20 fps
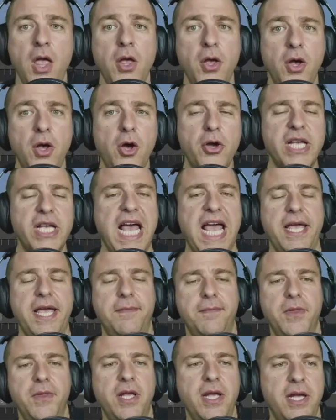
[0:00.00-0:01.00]
Okay,
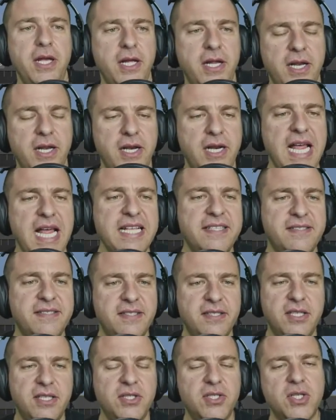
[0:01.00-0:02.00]
let's
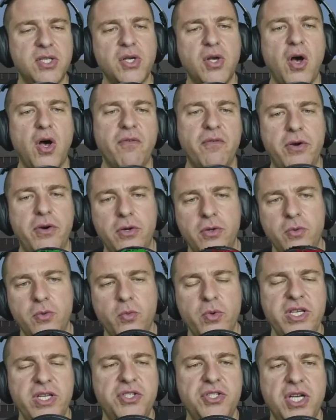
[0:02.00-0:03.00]
discover
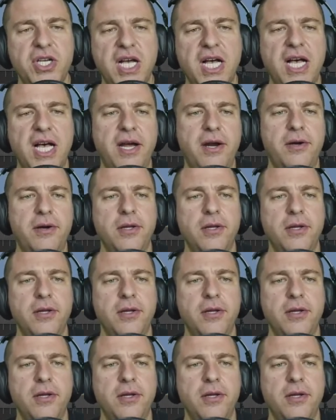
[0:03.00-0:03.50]
which are